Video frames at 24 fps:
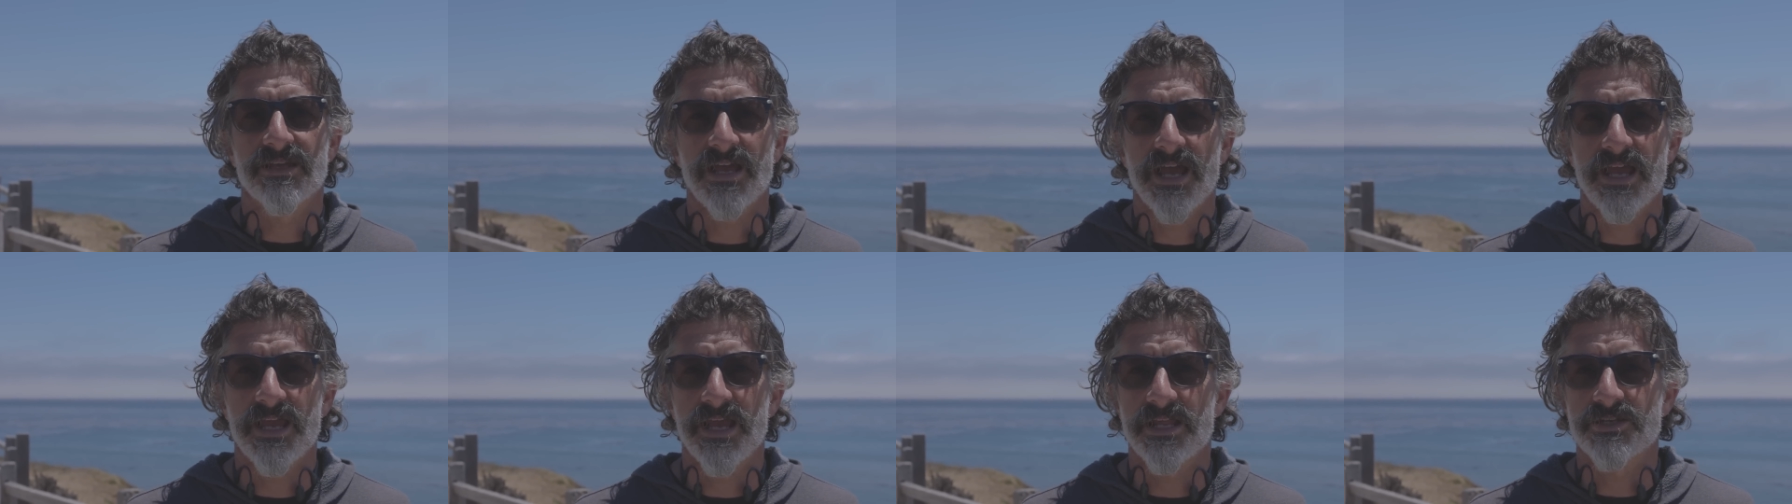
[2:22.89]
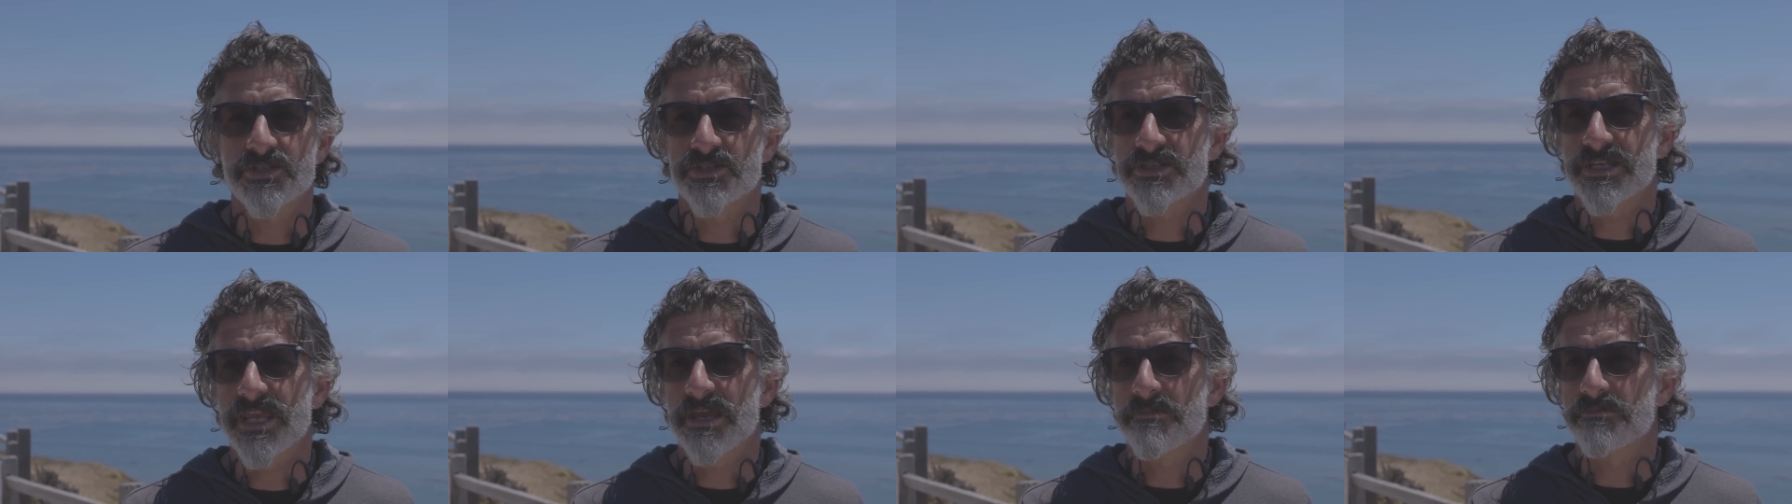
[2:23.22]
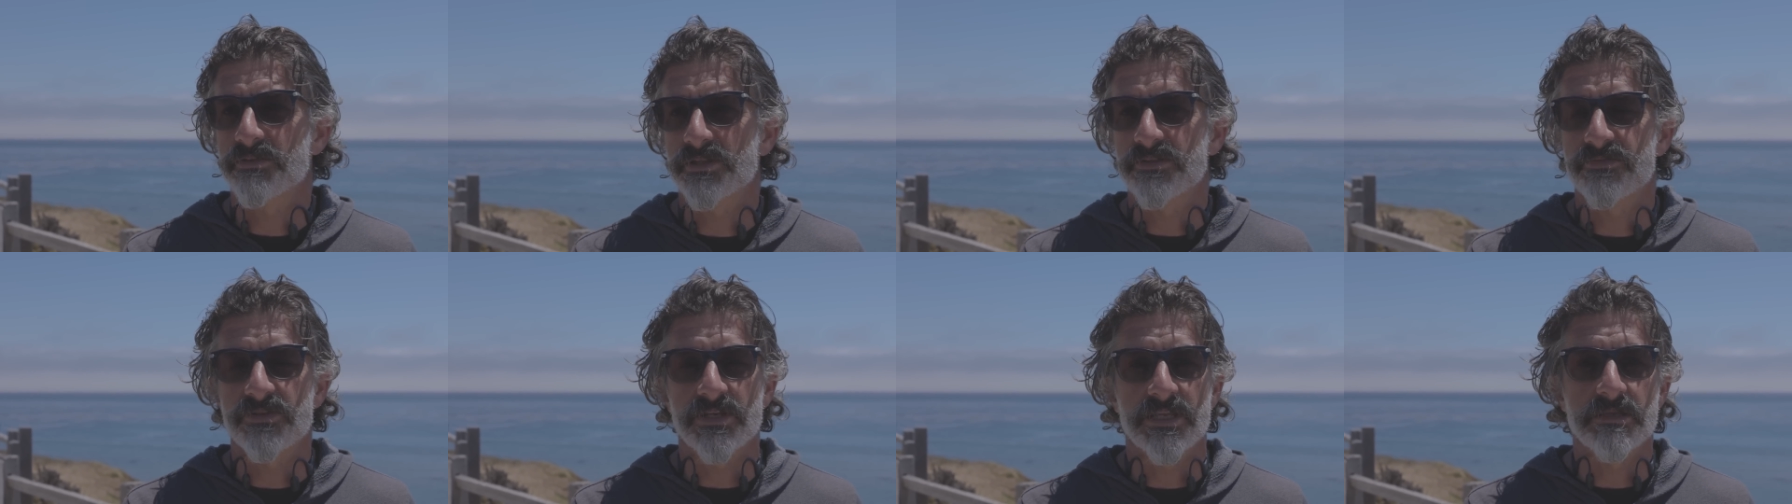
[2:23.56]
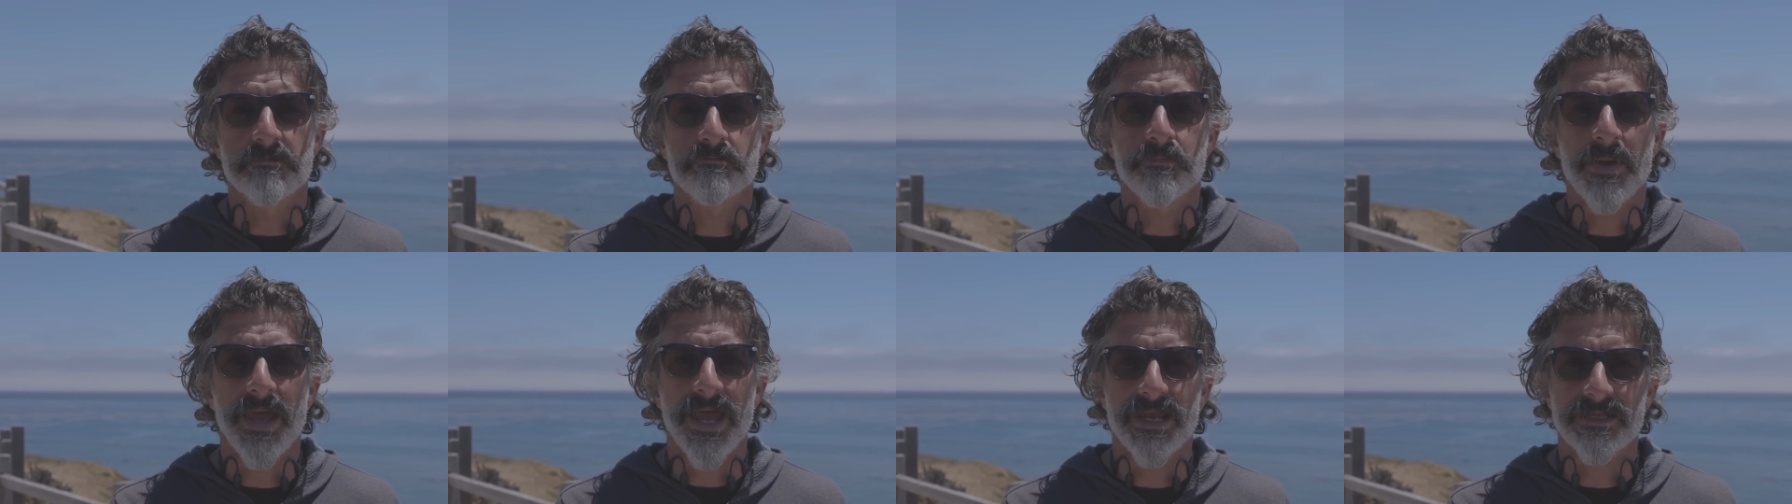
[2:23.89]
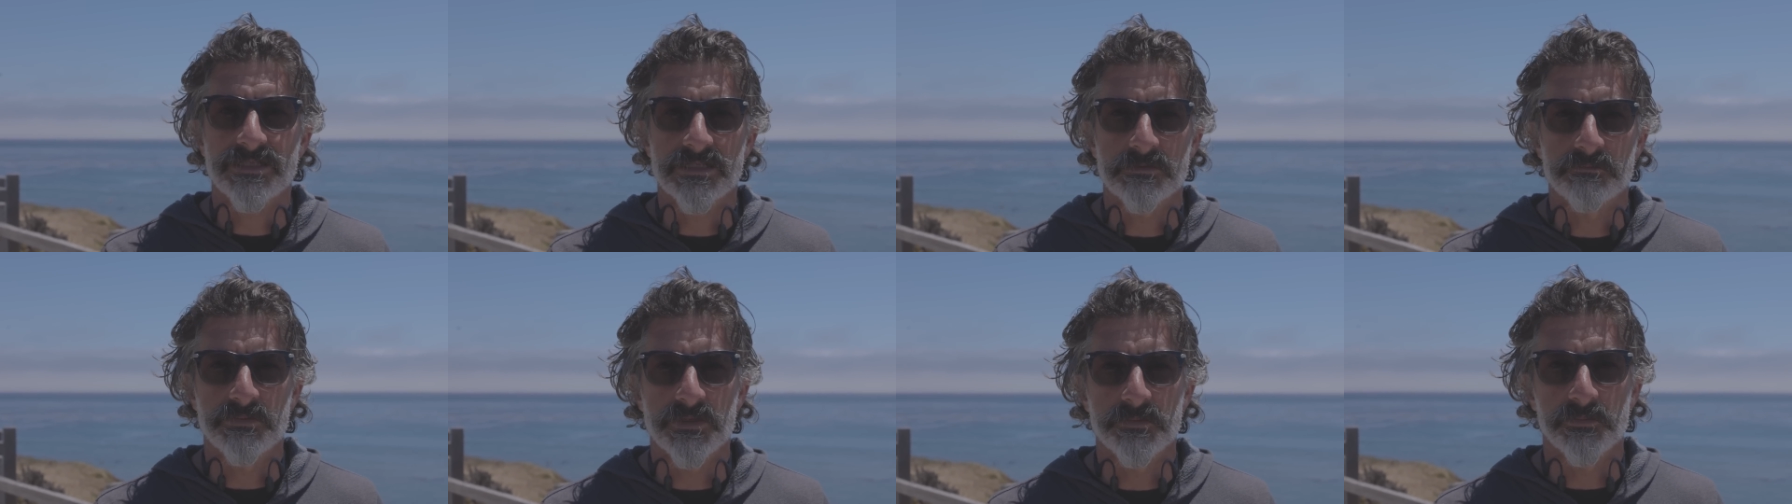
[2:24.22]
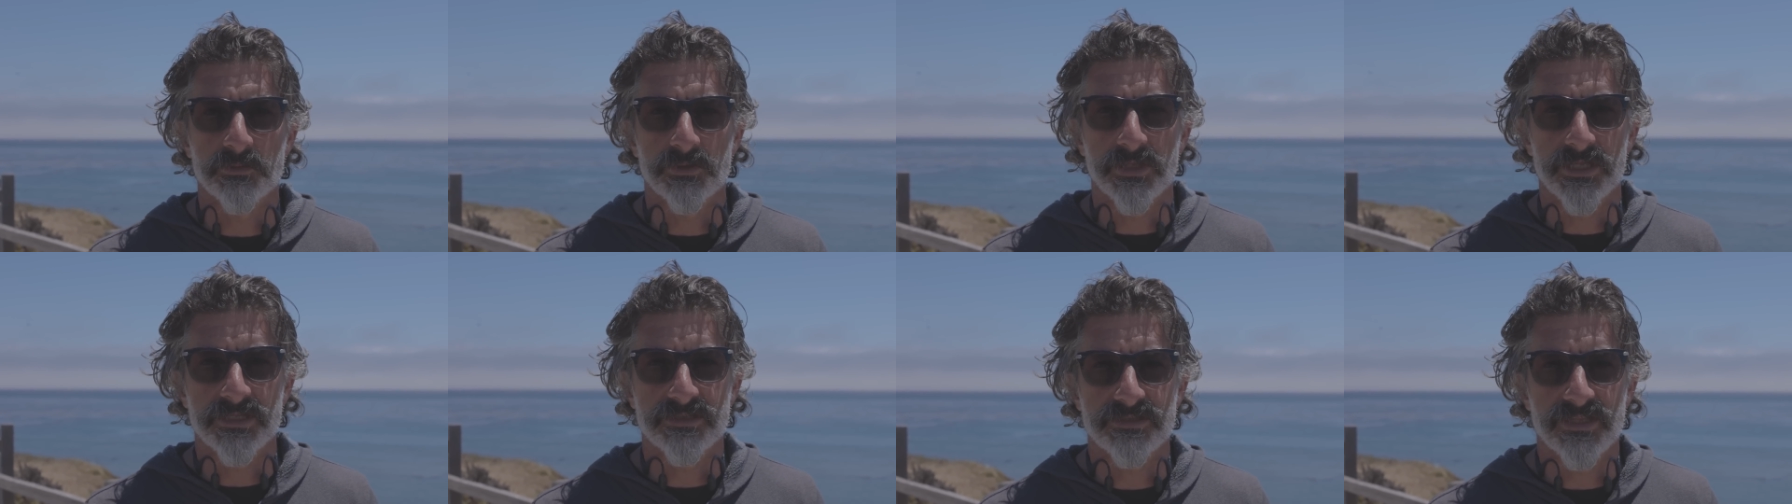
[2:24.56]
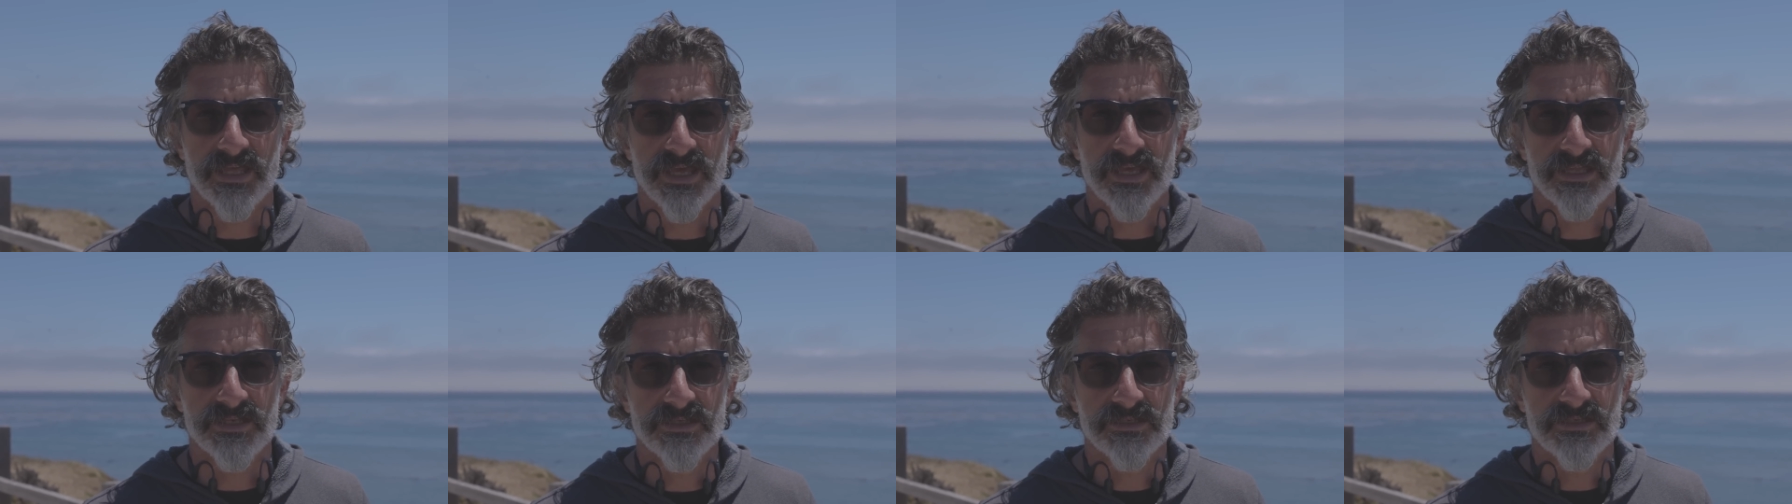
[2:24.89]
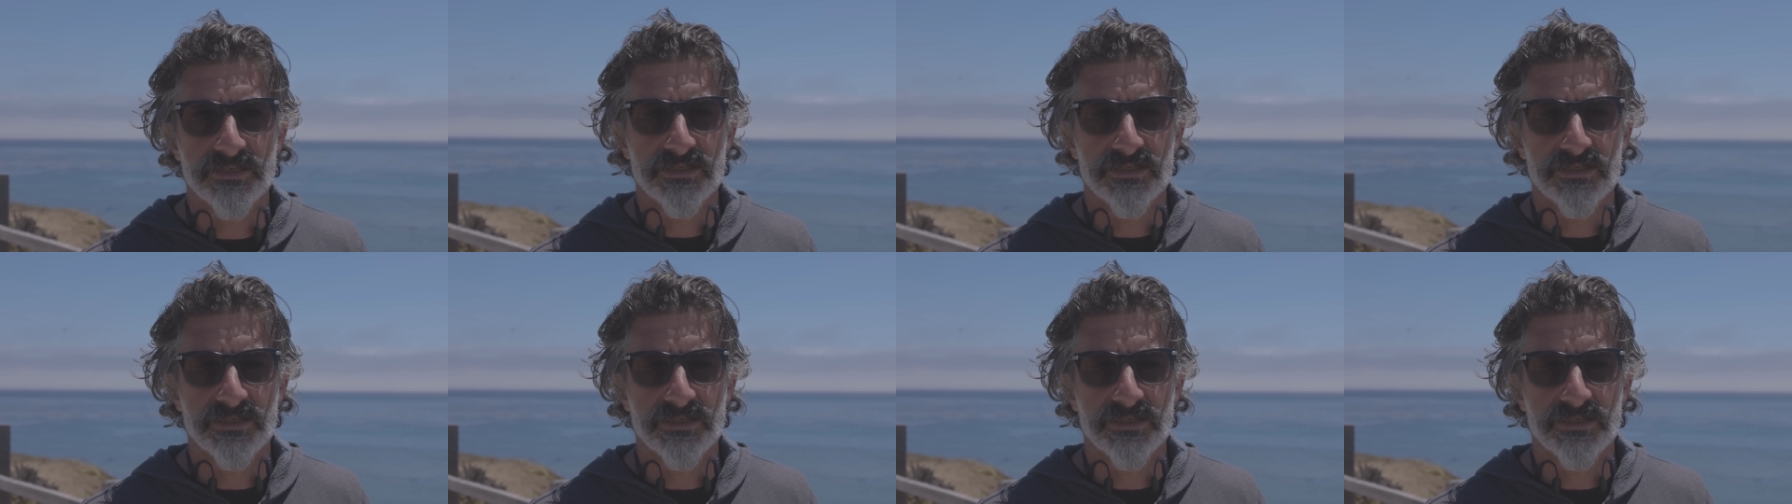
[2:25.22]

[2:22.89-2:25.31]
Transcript: I, I just can't believe it impacted people like that.